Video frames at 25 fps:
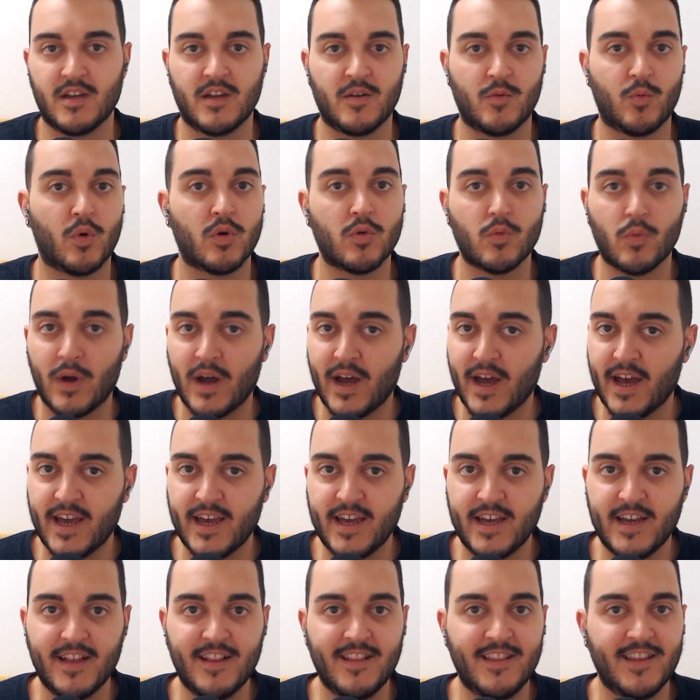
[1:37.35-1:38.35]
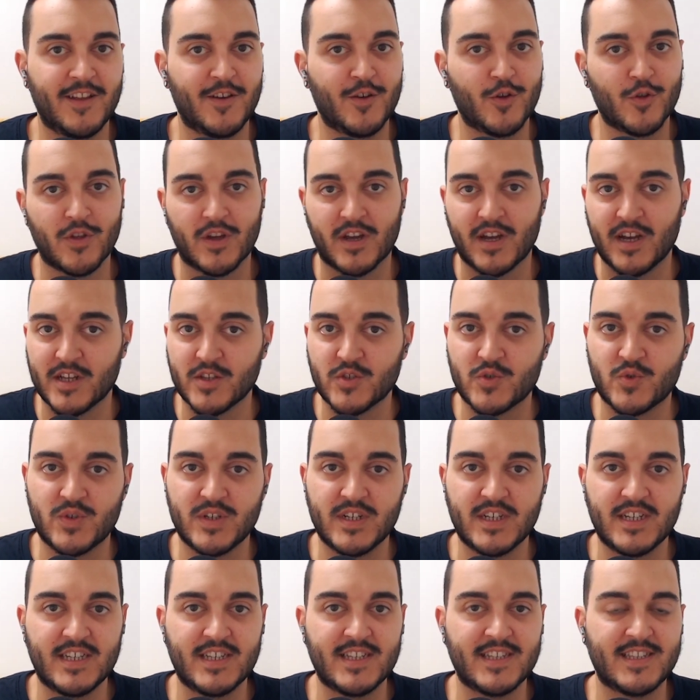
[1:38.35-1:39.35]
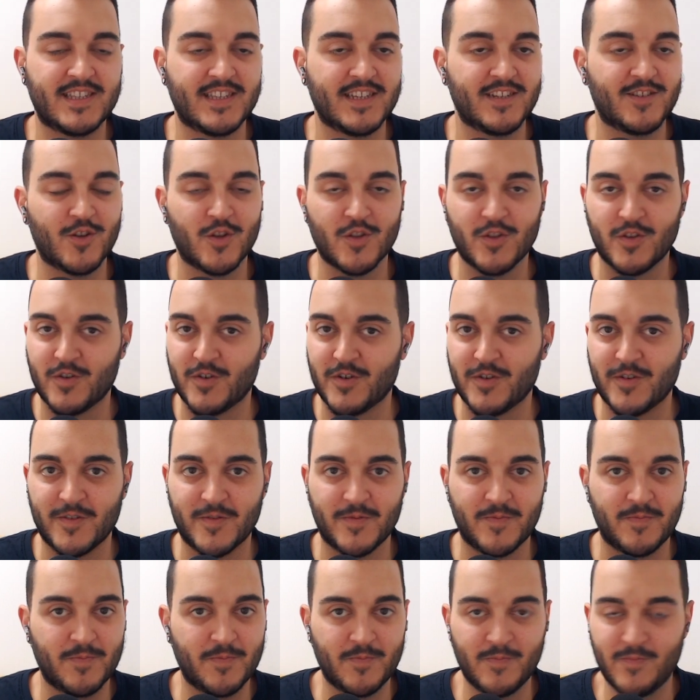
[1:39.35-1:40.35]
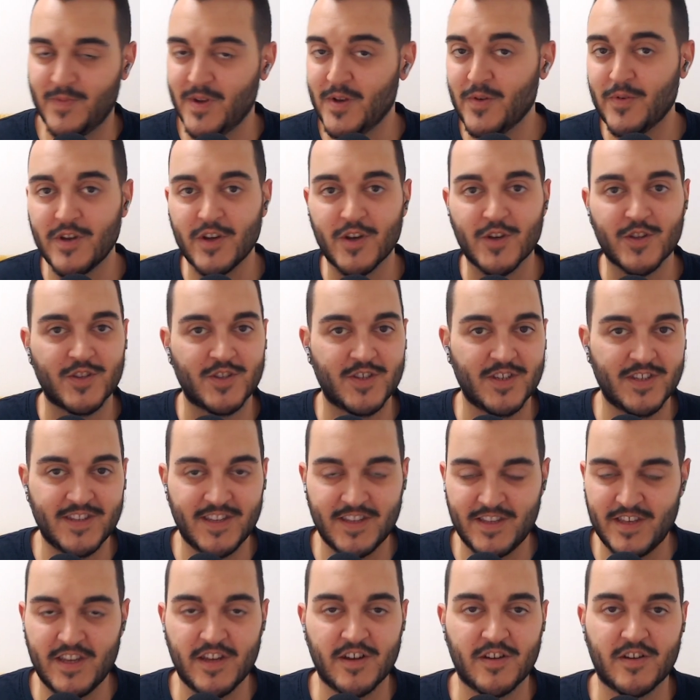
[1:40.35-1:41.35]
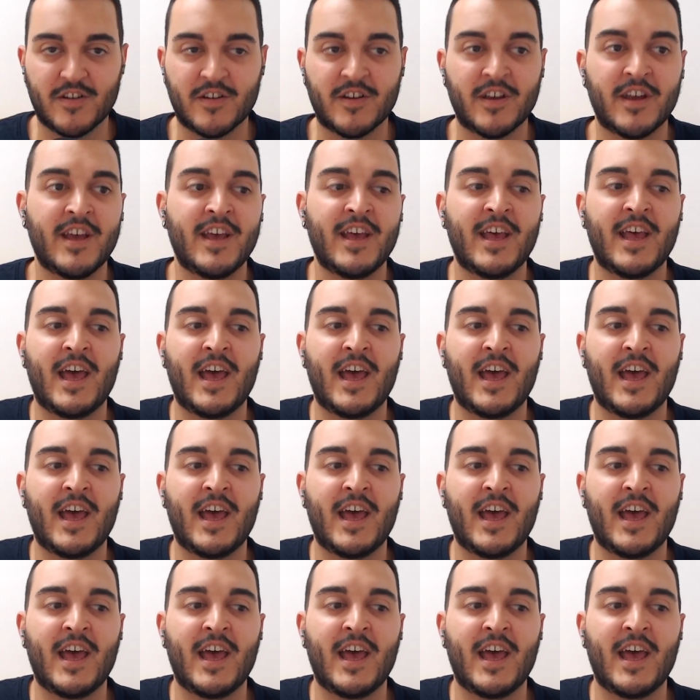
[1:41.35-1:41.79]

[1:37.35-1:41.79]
worldwide, in other countries, in other periods in the year.